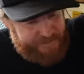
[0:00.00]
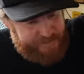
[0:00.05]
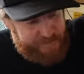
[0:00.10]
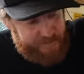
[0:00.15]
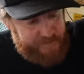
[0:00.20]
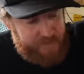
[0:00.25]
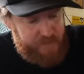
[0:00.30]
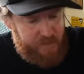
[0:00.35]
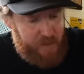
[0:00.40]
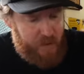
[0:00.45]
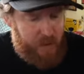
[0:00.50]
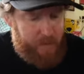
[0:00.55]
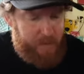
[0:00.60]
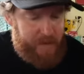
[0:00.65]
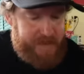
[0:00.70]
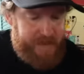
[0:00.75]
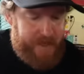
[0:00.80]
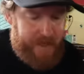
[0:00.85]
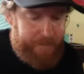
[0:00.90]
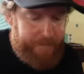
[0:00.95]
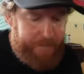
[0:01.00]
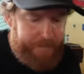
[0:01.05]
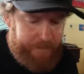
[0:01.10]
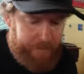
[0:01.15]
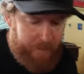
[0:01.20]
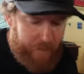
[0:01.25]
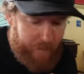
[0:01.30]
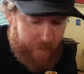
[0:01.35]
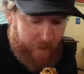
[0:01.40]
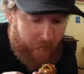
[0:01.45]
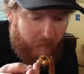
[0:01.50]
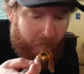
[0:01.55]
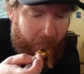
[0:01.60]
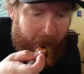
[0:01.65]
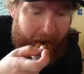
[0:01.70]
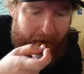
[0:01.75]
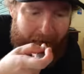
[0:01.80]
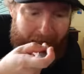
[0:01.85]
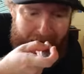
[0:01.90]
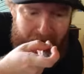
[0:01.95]
Yeah, so they're rice, rice noodles,
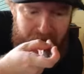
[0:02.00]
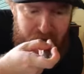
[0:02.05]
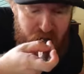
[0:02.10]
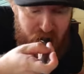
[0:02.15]
rice noodles.